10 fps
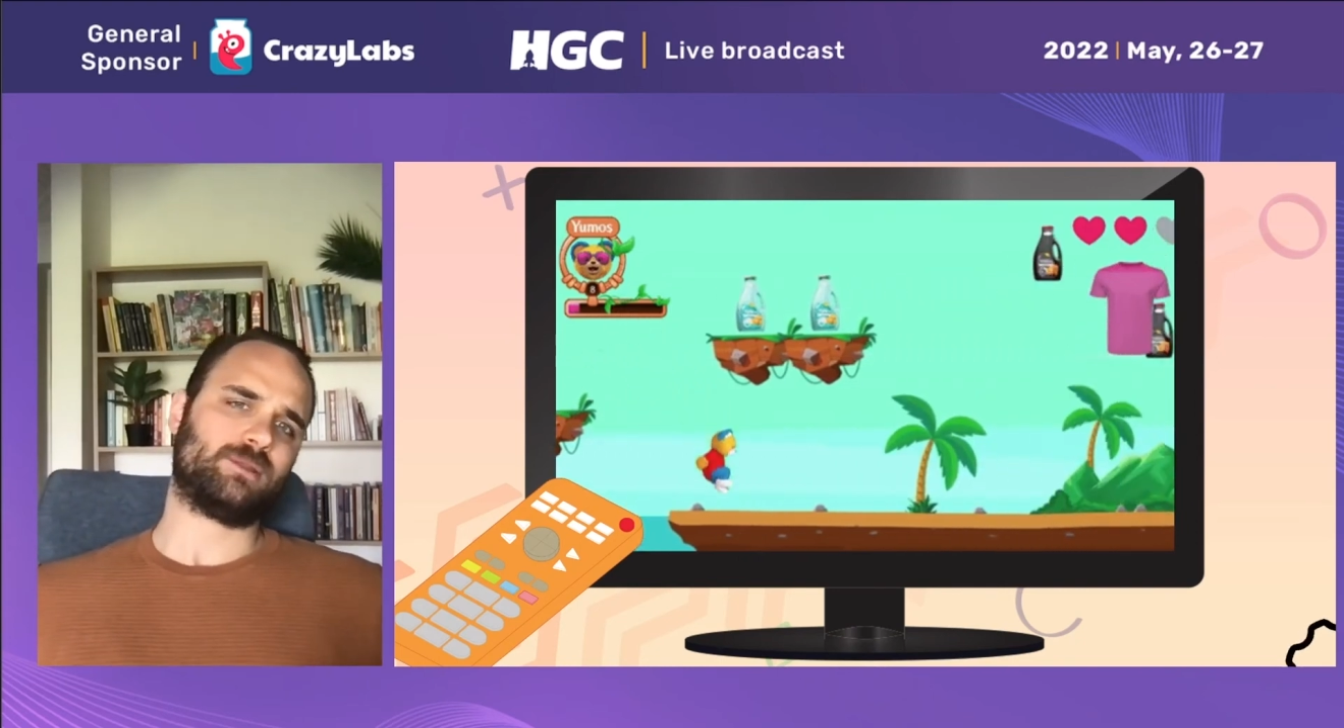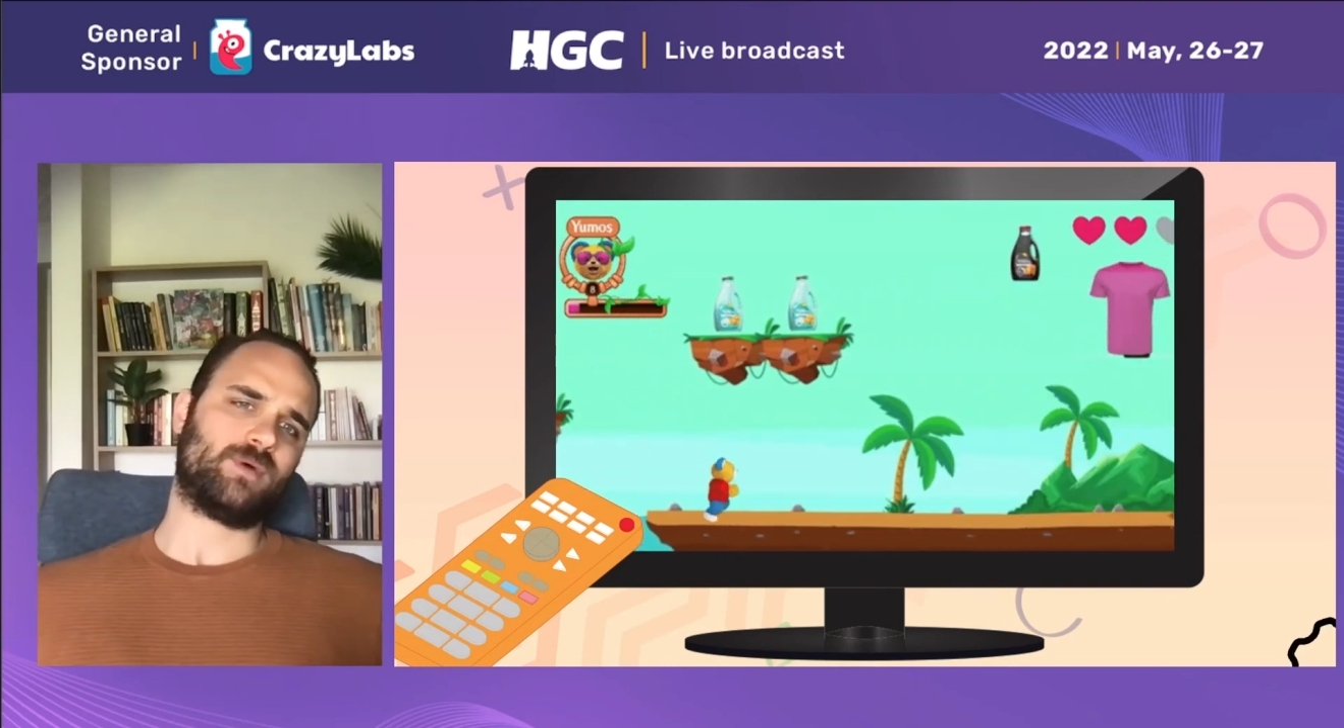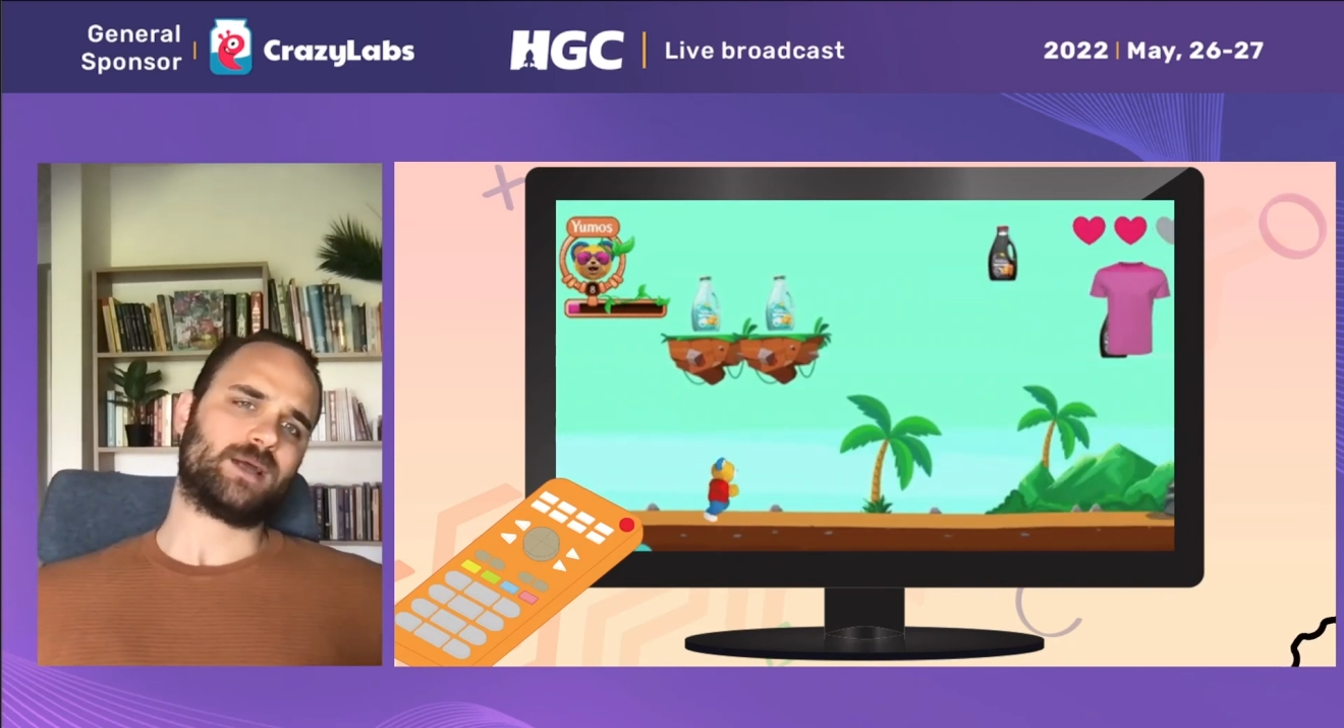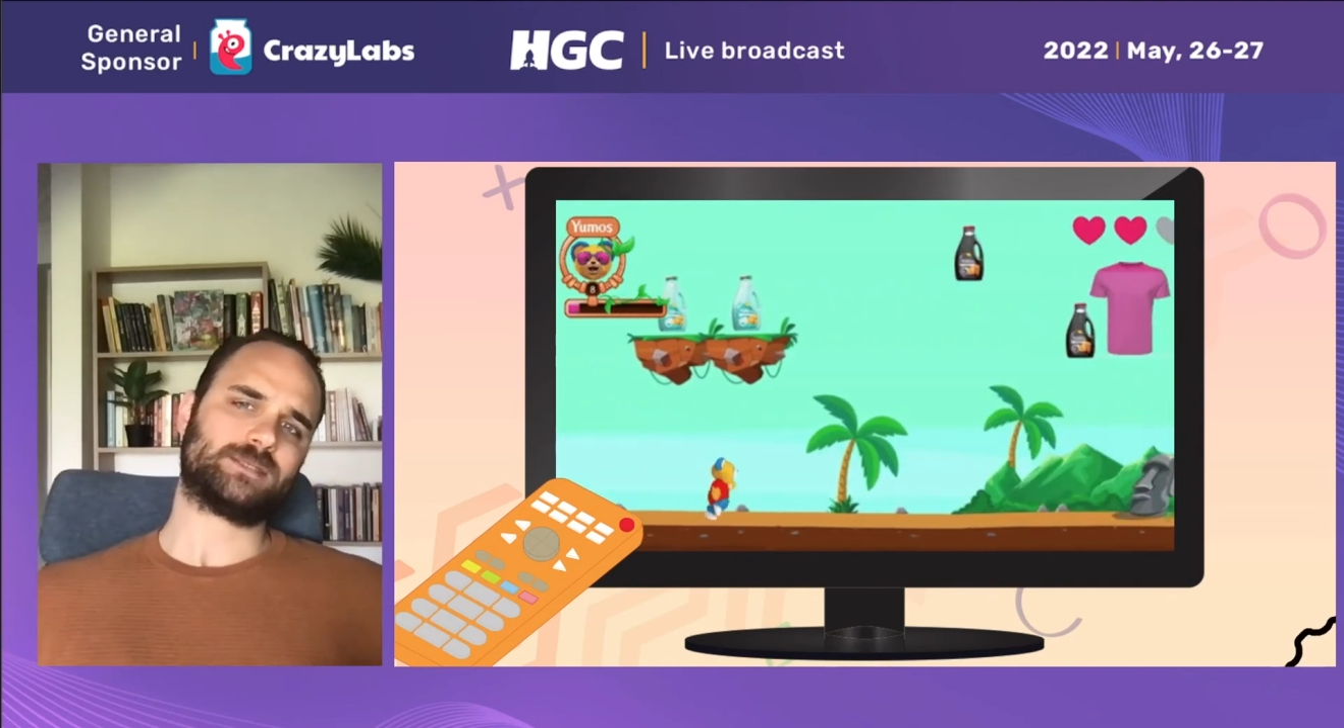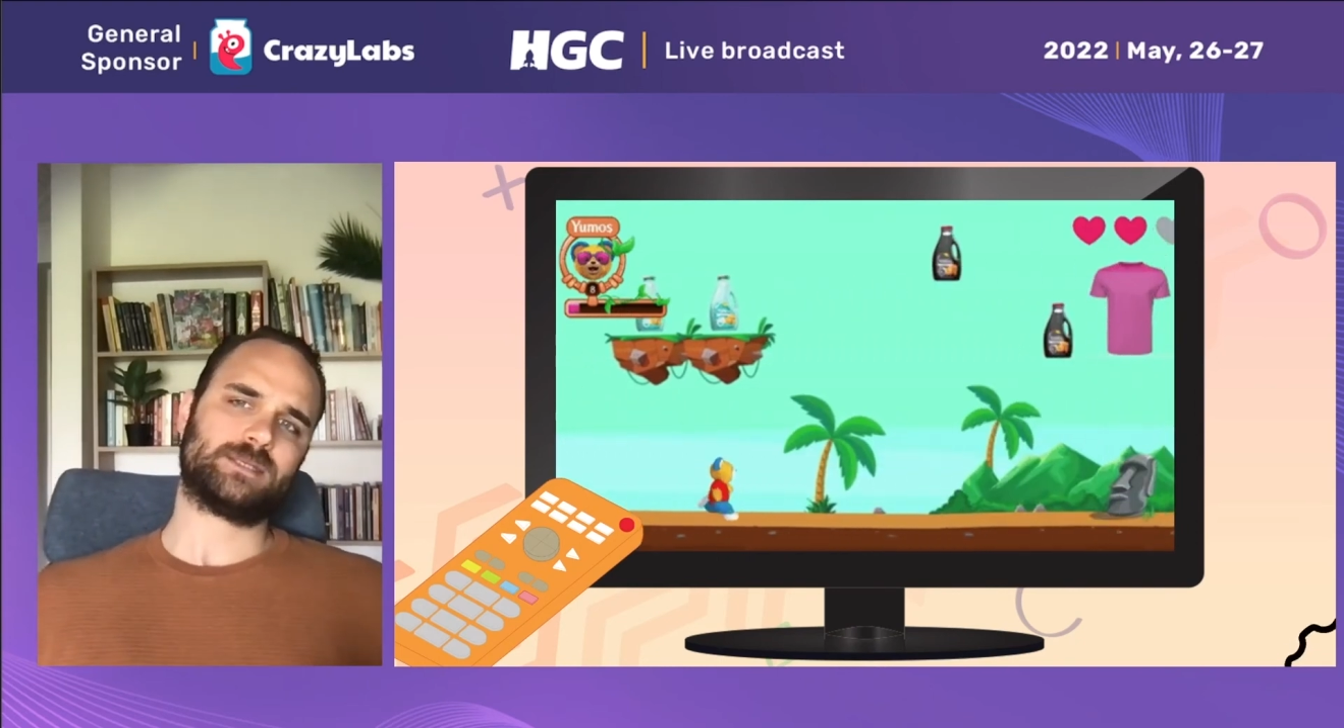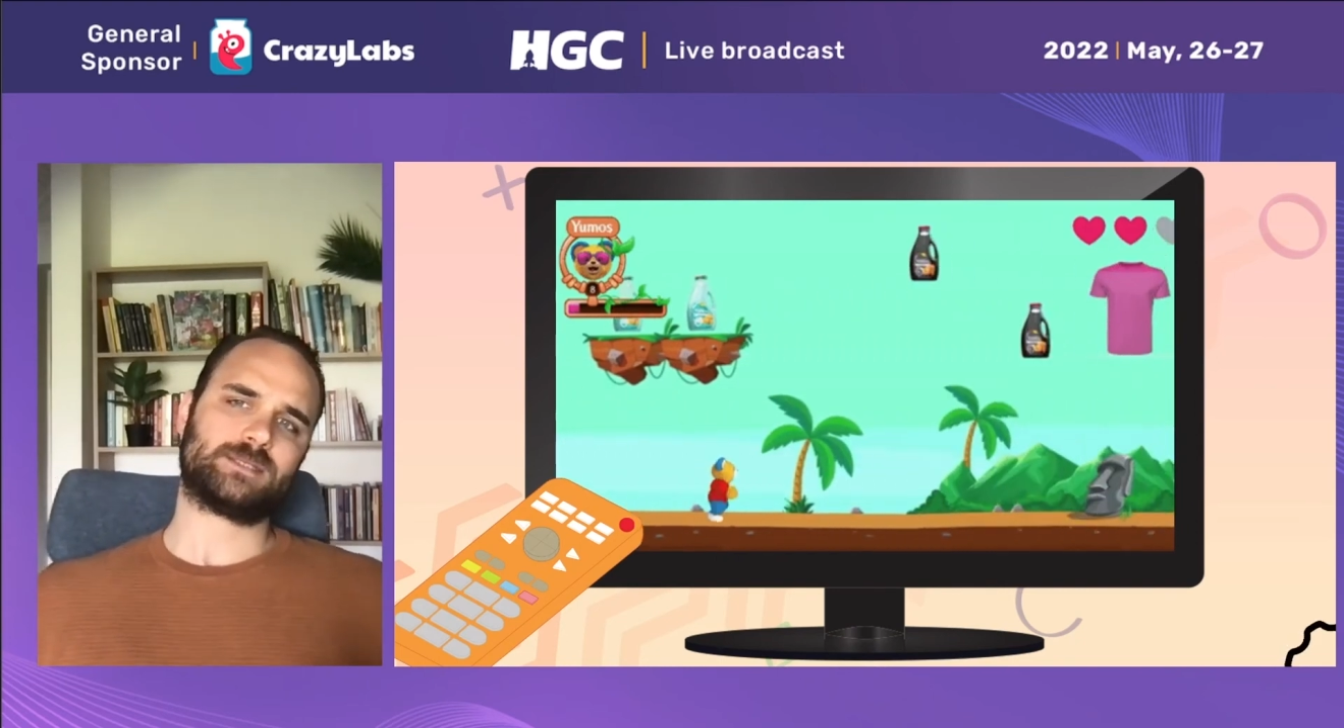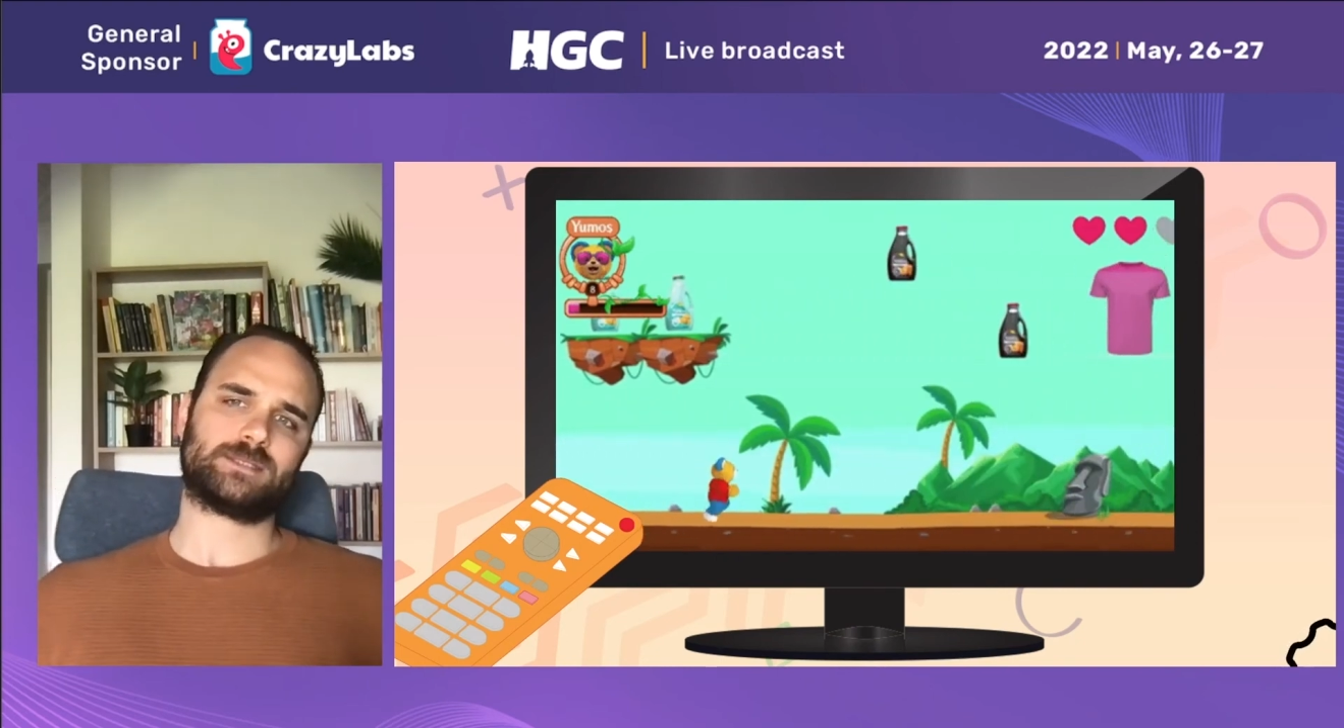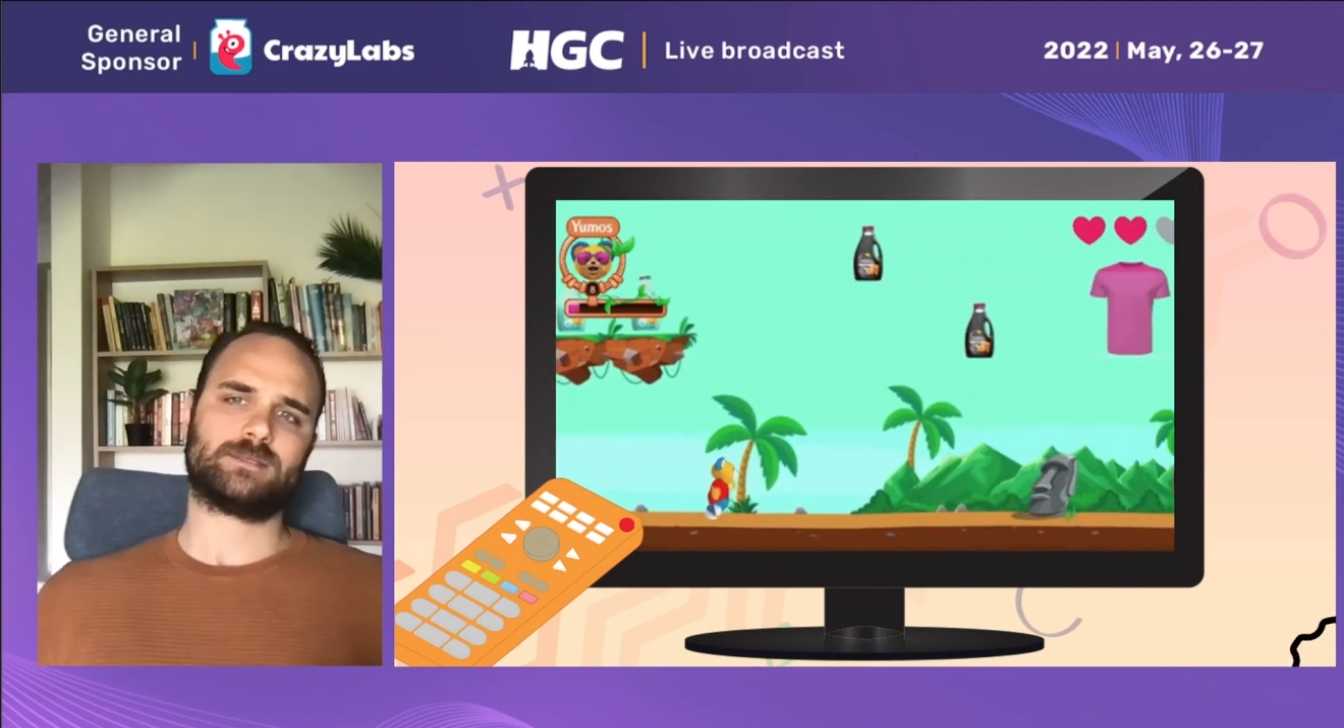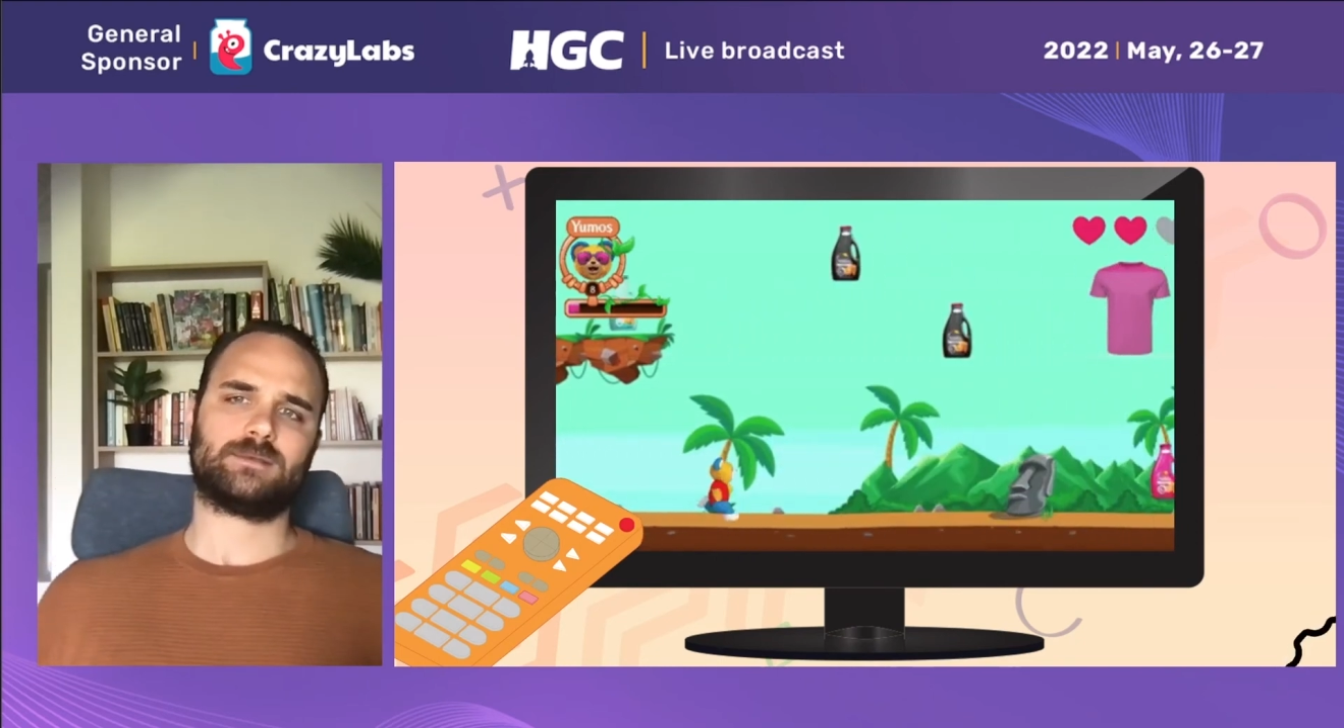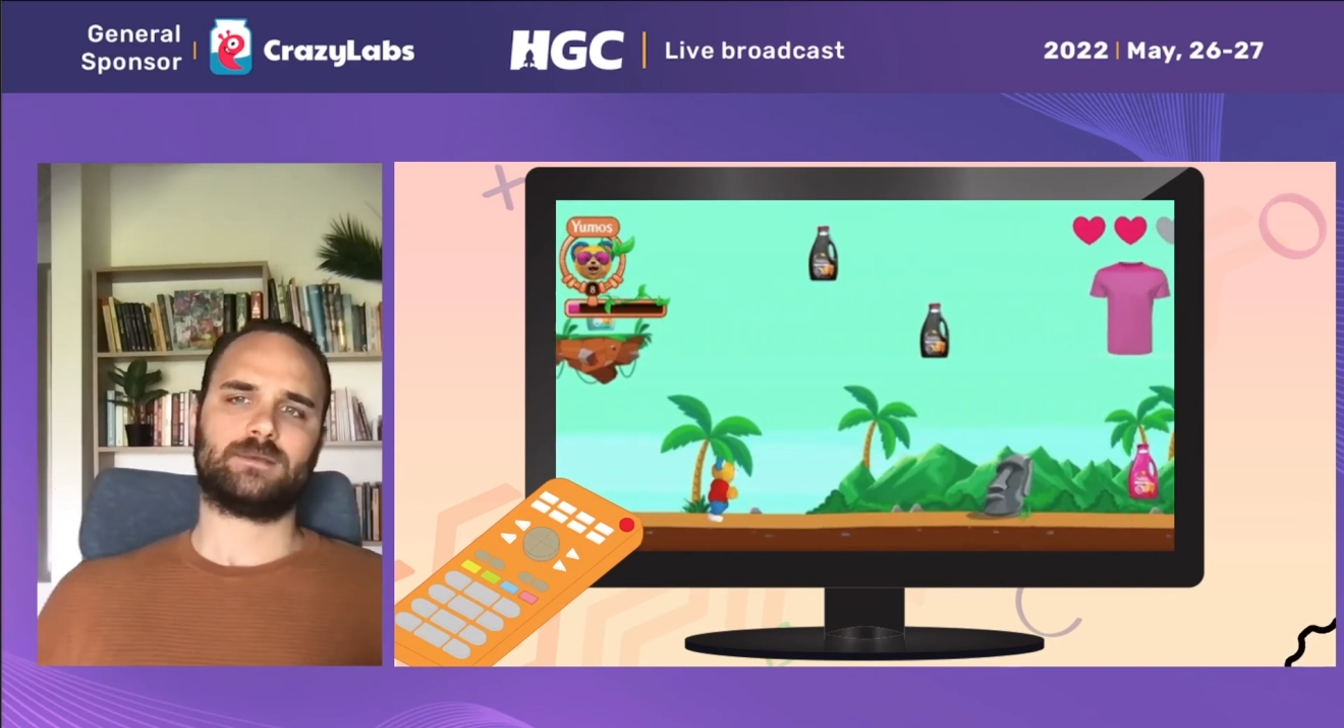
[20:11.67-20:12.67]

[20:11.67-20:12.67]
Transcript: devices,